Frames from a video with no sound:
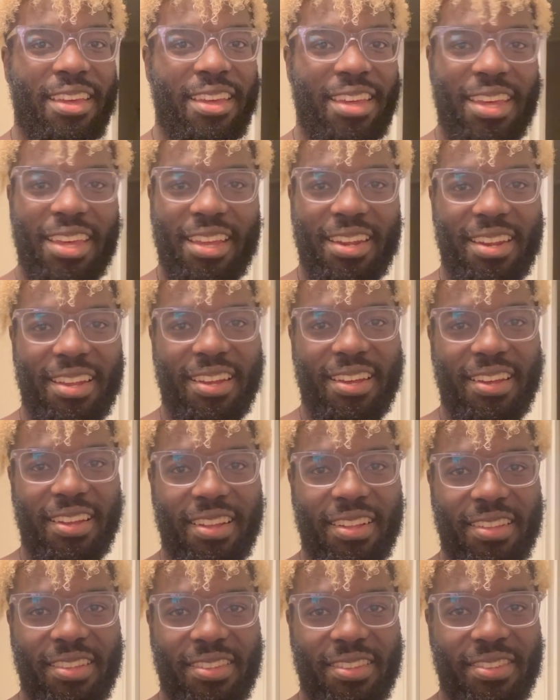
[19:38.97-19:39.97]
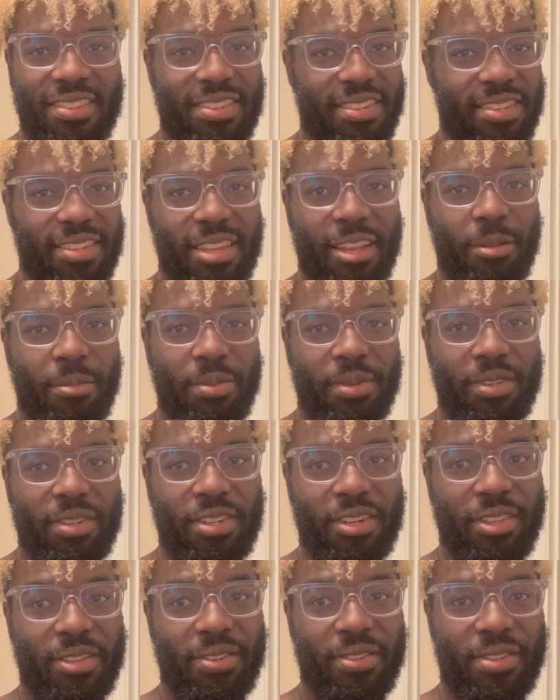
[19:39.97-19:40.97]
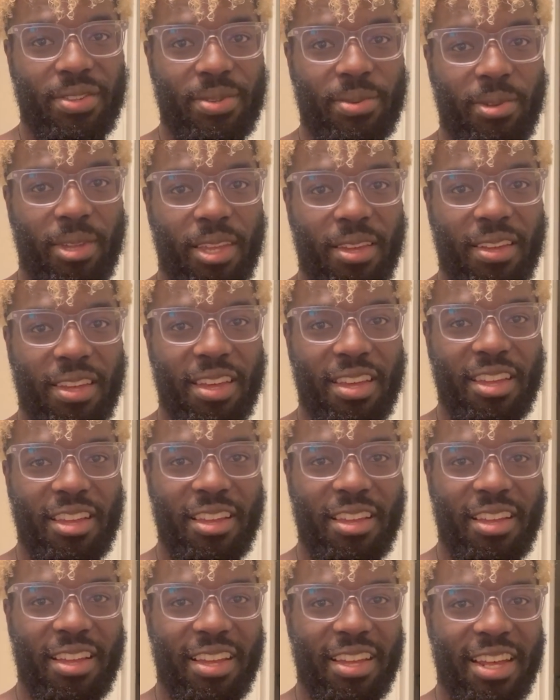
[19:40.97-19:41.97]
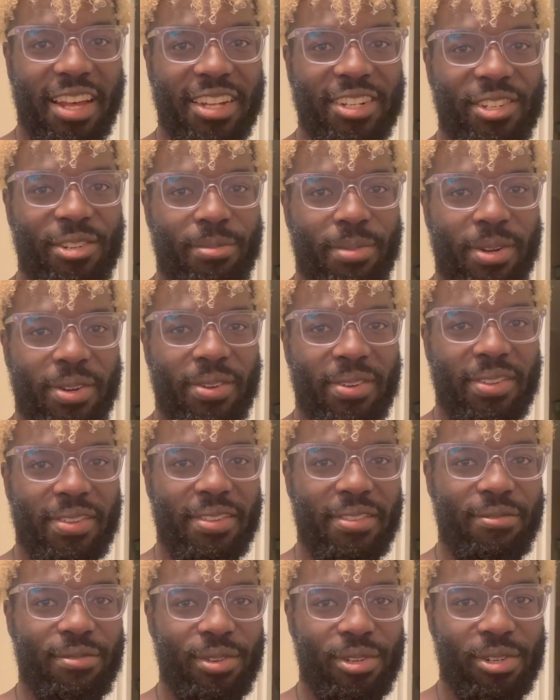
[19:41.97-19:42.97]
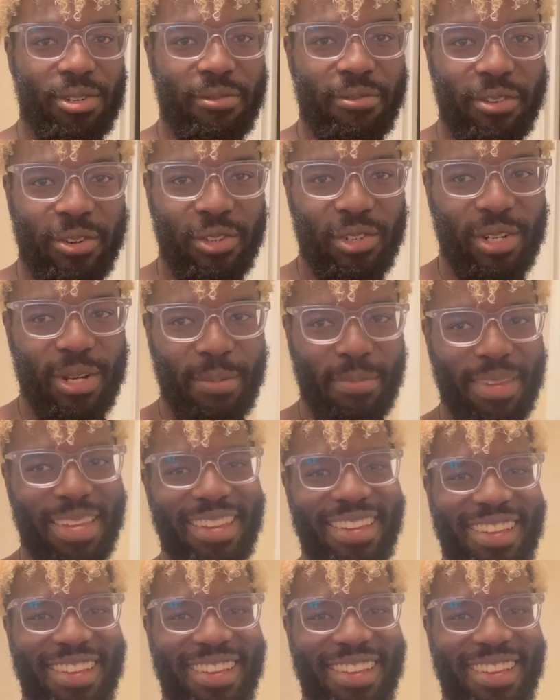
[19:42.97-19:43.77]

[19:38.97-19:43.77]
And let's just help each other this week, okay? I got you, bro. Future version of me.